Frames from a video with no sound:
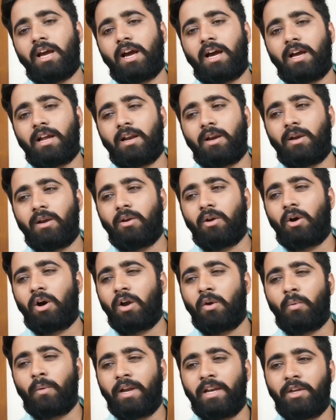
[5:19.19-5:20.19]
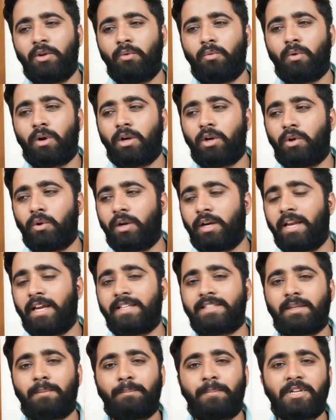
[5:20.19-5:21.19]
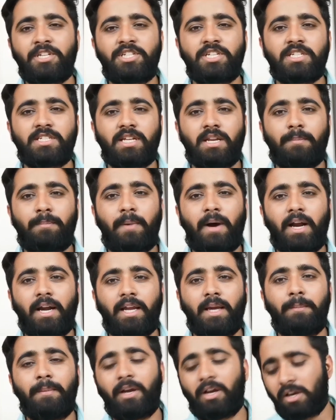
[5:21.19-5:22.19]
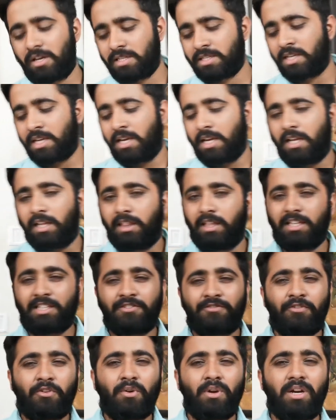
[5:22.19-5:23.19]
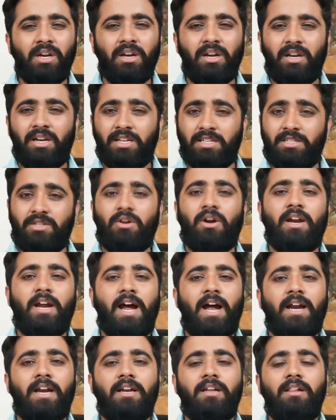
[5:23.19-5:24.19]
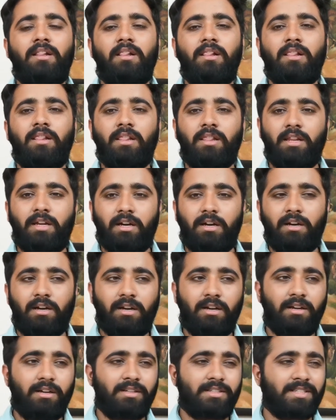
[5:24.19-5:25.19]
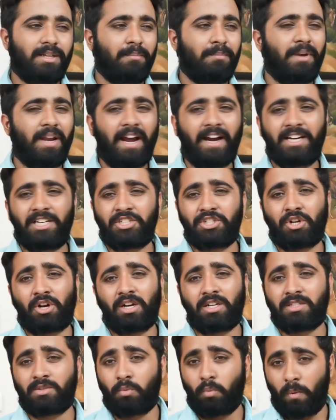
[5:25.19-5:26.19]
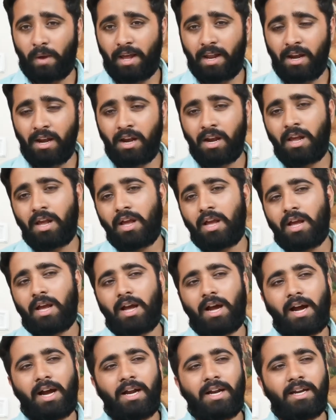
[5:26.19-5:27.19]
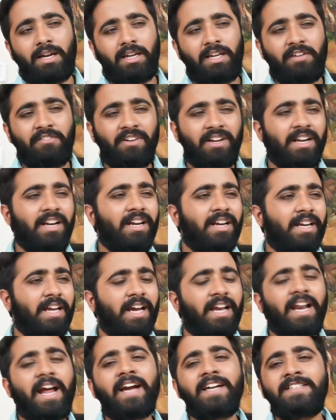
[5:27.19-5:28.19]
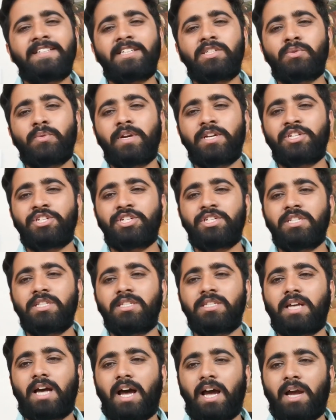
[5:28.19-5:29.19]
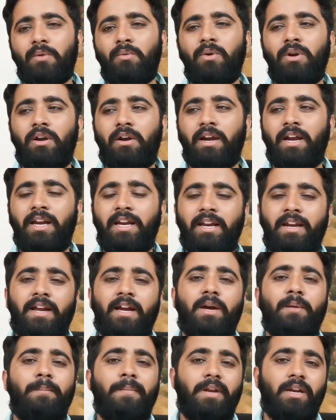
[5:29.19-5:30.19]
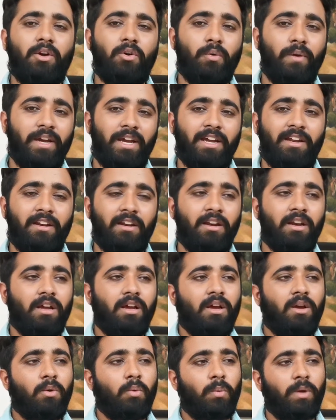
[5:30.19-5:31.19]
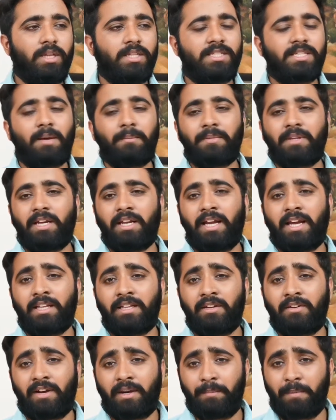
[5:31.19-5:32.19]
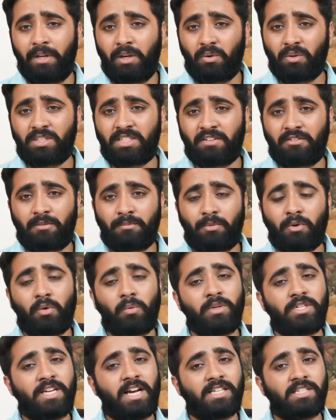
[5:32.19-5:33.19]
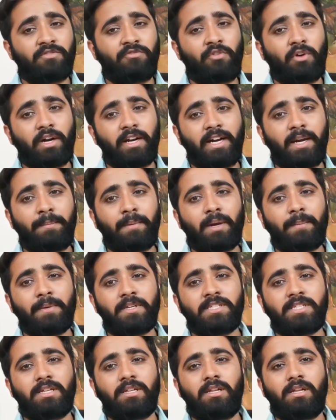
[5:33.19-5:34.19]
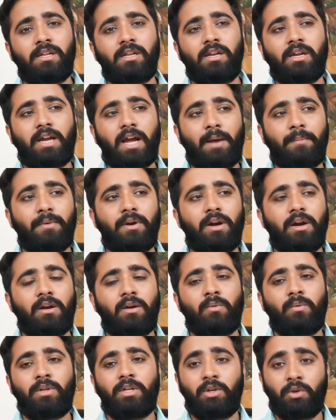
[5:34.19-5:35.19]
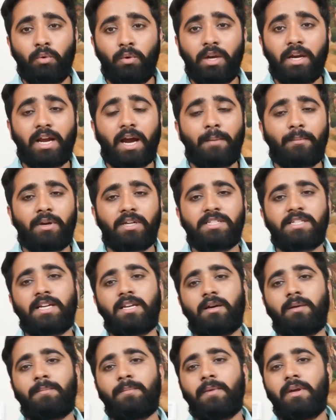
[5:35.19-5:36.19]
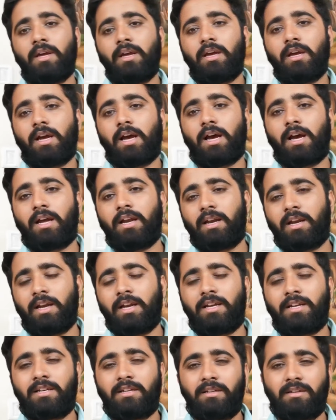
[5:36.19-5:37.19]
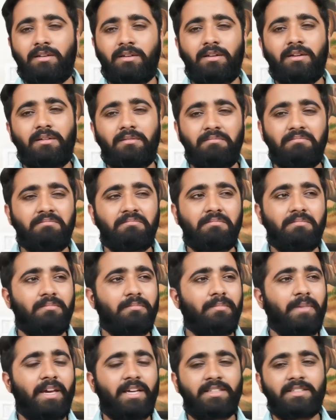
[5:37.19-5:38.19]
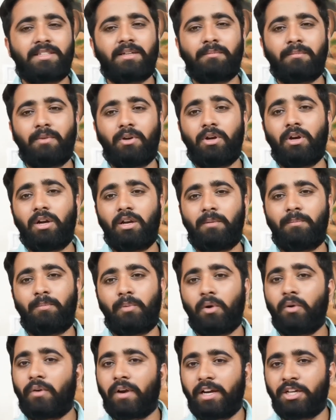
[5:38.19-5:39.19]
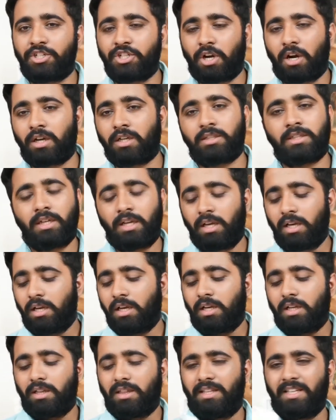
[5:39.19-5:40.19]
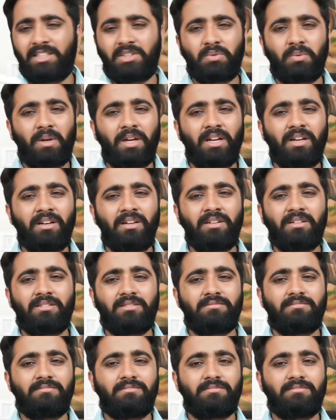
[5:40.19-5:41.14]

and or when you want to click some pictures in a party, because this phone does not handle some night shots well. And even in daylight situations, I would really recommend going in with something like the Redmi Note 7 Pro, which has a 48 megapixel camera with a dual camera setup, and it makes some good portrait shots. This one,